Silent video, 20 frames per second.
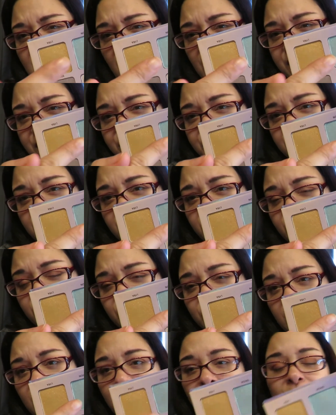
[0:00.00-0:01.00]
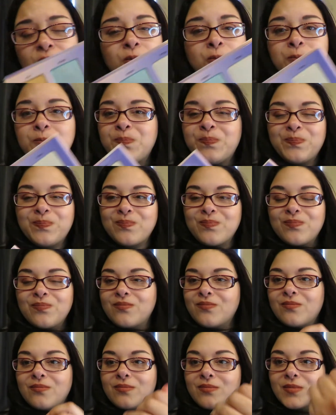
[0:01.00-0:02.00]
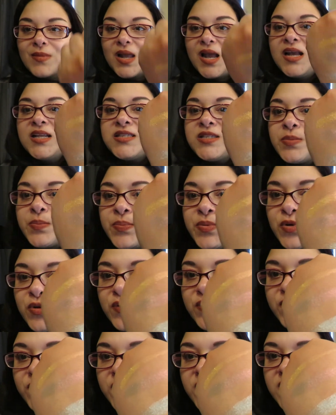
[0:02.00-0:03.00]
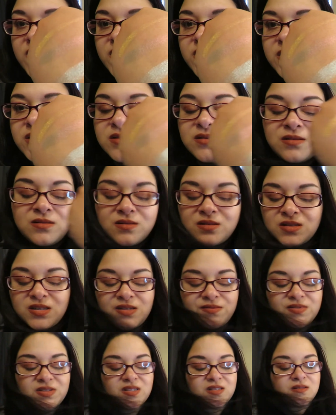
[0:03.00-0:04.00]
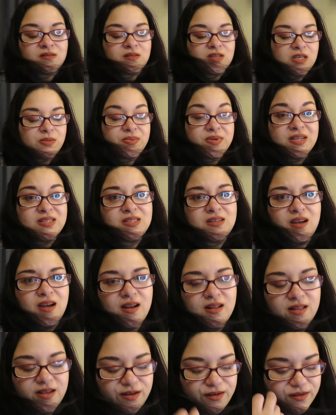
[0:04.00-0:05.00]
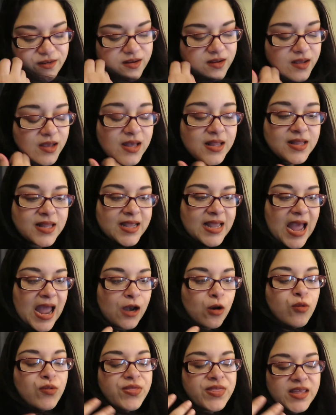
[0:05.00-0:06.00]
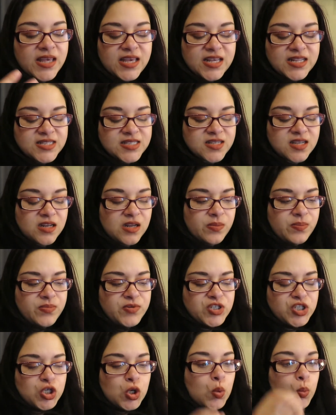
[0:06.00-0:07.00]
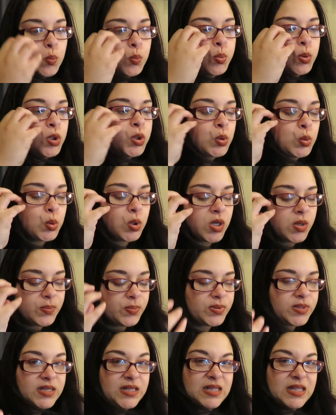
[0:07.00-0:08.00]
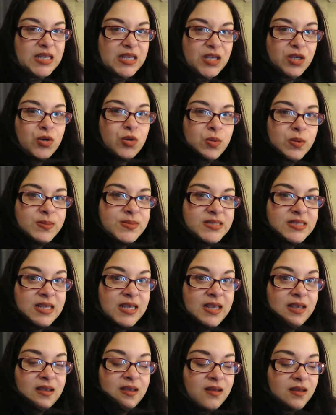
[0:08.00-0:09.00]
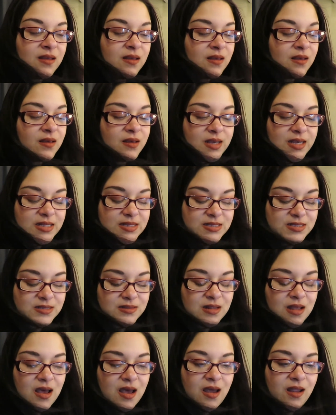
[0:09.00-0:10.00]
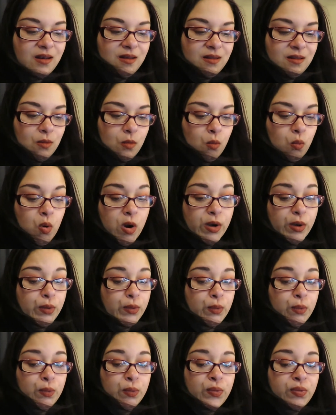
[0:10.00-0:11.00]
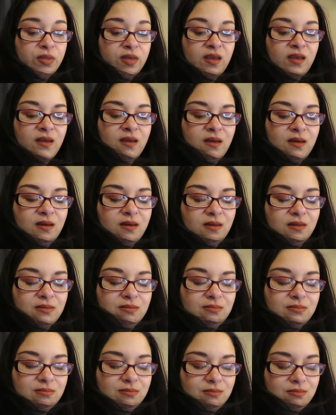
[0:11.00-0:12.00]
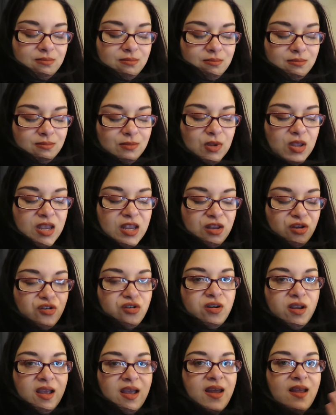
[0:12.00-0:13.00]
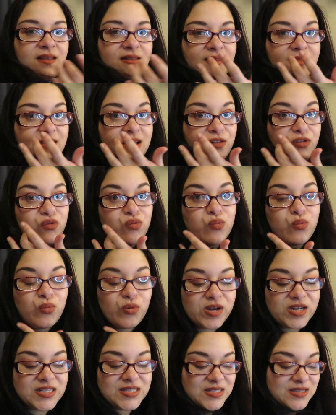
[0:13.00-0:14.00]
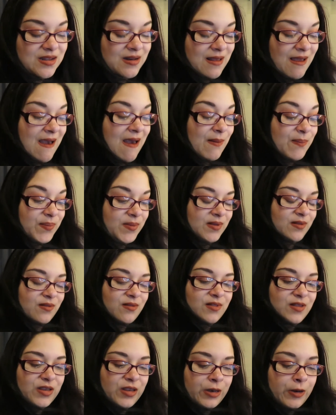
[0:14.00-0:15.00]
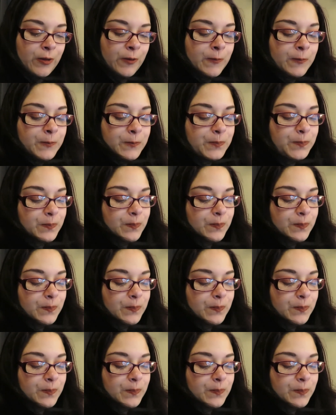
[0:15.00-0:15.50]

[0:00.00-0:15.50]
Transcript: that freaked you out, it's beautiful color. You can even still keep it as a highlighter. Like, I don't think it's going to show blue completely. You know what I'm saying? It's not what you think in your head that that's what it's going to happen, you know?